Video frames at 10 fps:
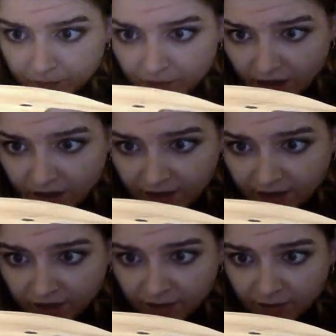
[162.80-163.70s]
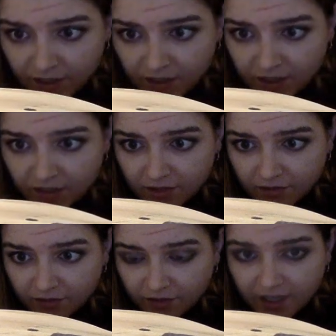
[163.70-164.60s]
and that's going to be
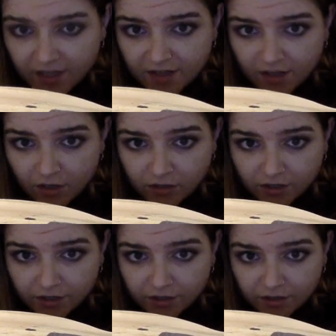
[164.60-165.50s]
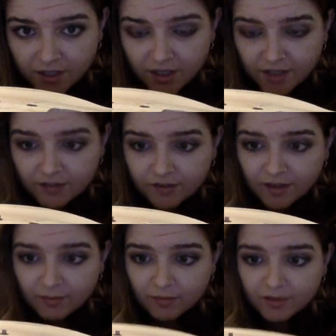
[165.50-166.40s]
filling out that hole a little so that our
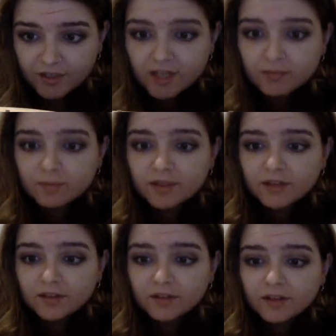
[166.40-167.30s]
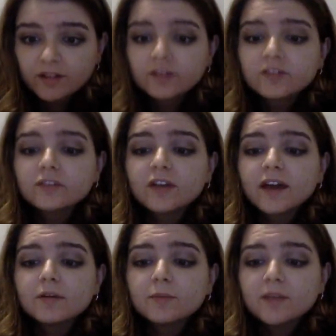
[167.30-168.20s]
bridge end pins or our
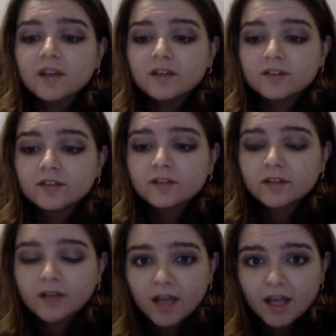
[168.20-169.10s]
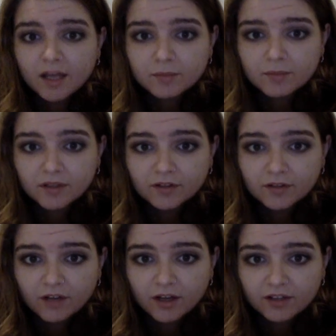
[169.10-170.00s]
tail piece end pins
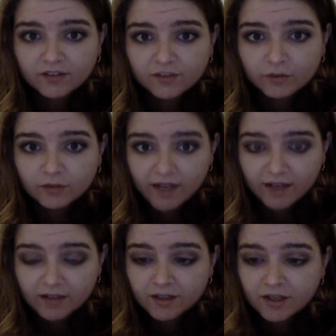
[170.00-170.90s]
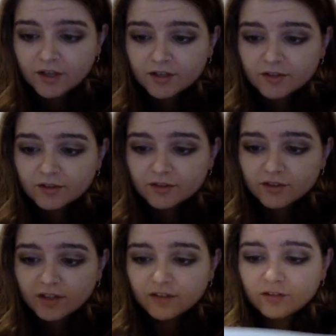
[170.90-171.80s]
aren't going to fall out. So
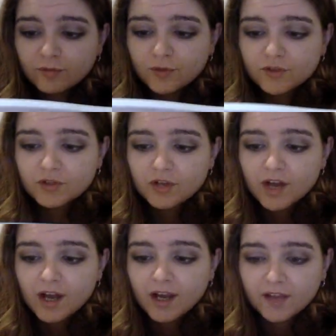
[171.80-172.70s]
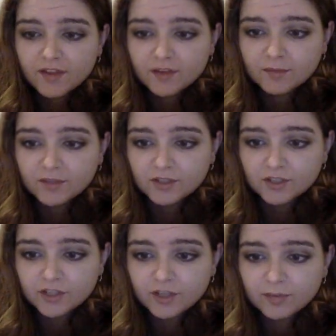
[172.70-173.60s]
that's almost dry, and then I'm going to
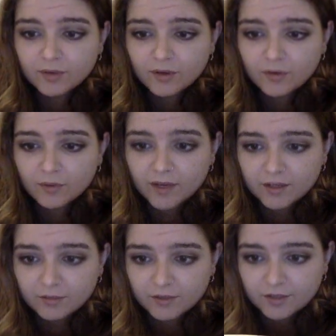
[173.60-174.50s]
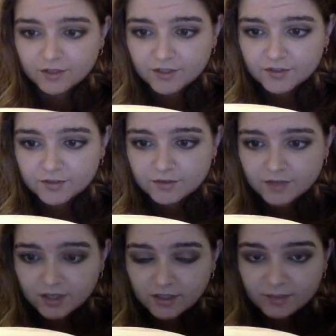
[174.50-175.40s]
chip away at it with a chisel
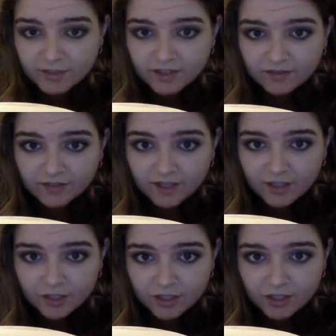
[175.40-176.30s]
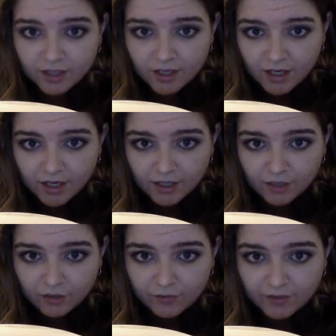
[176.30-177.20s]
to make it flush, and
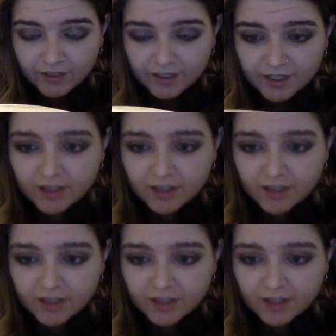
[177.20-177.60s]
hopefully